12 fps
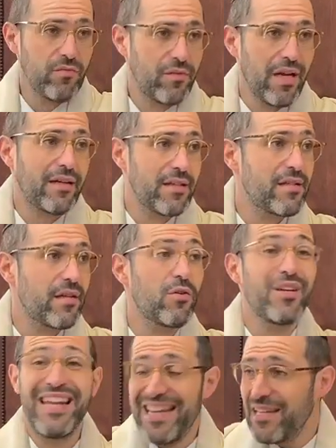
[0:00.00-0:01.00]
not
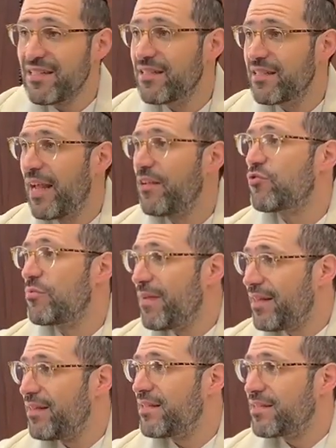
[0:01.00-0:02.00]
considered, is a
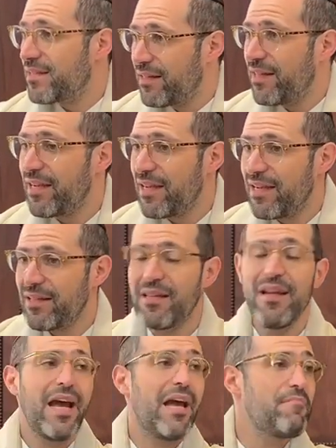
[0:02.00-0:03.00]
tremendous tzaddiket
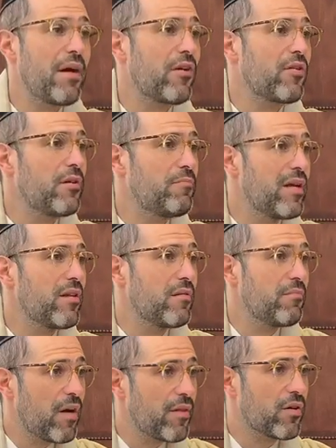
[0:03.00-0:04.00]
and merited being the
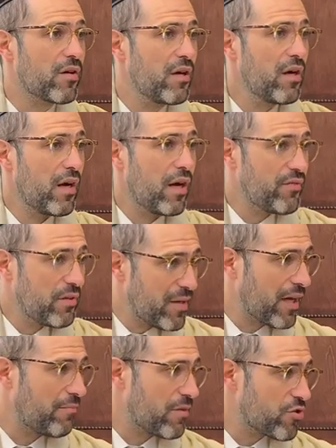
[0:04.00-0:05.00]
mother of the
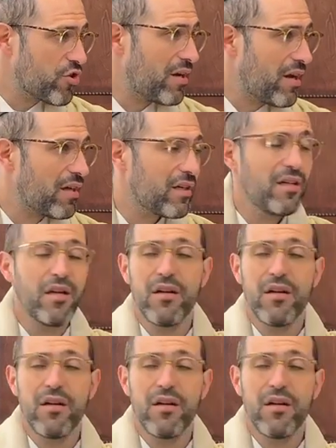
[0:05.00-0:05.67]
Melech HaMashiach,